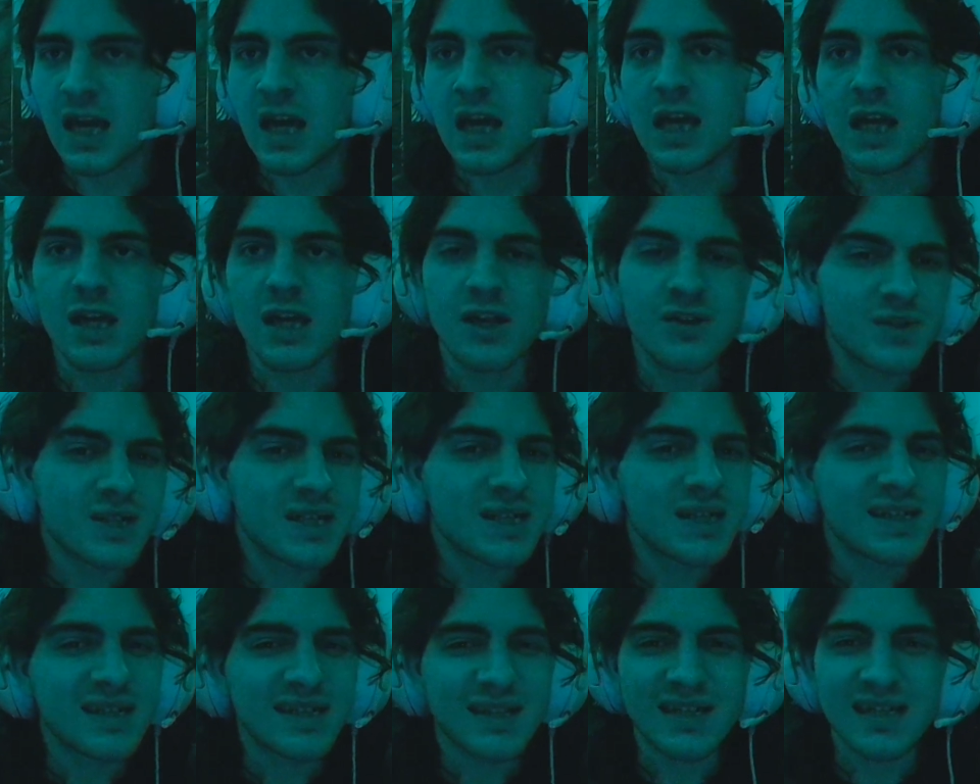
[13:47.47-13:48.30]
He
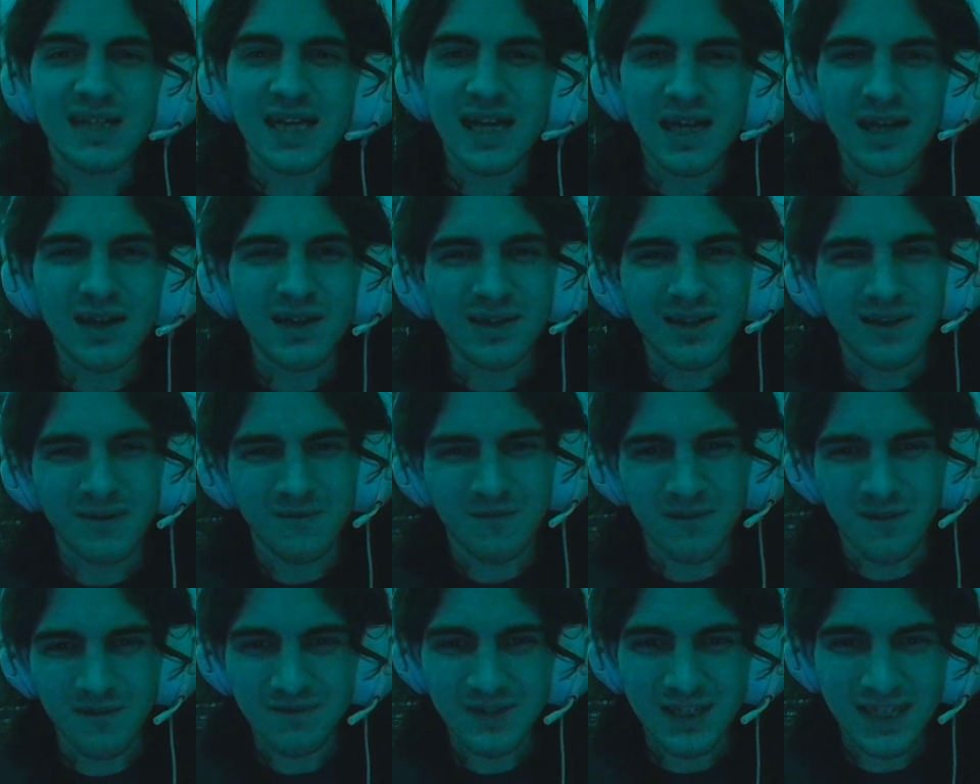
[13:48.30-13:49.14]
uses it to take out like
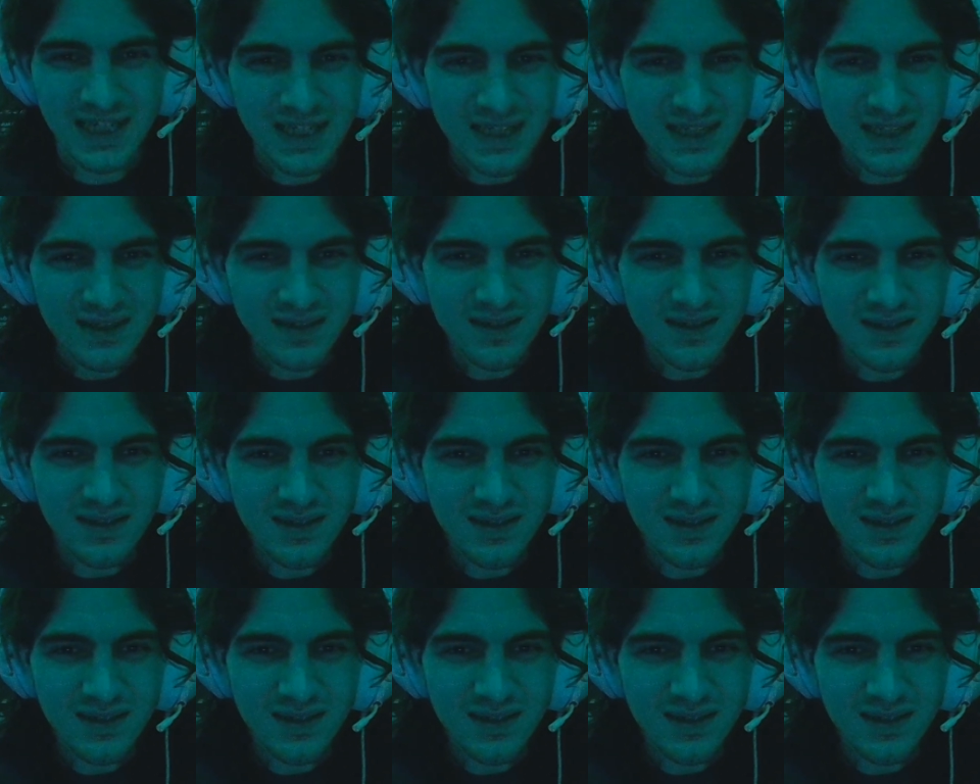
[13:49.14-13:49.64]
15,